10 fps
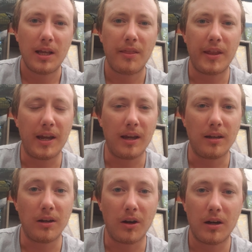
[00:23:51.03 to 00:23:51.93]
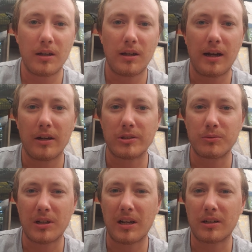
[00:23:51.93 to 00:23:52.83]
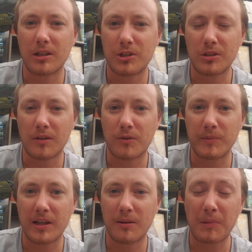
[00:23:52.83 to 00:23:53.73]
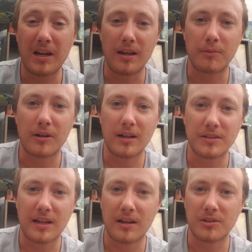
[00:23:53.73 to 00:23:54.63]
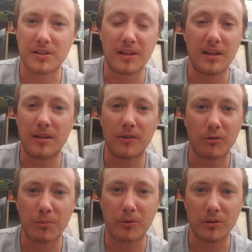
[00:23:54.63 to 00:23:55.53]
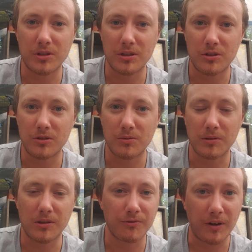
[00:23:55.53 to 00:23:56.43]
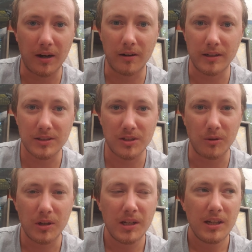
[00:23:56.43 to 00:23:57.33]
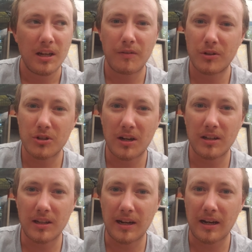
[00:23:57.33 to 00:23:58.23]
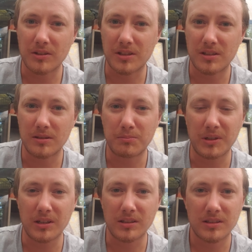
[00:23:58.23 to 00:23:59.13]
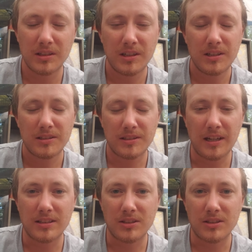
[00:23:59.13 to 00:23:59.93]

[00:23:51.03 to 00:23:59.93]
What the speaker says: than not. A house will kind of cut you off from that. My neighbor has a house, and he even reports issues with the fire ants. So if you're trying to get a house because of the bugs, sad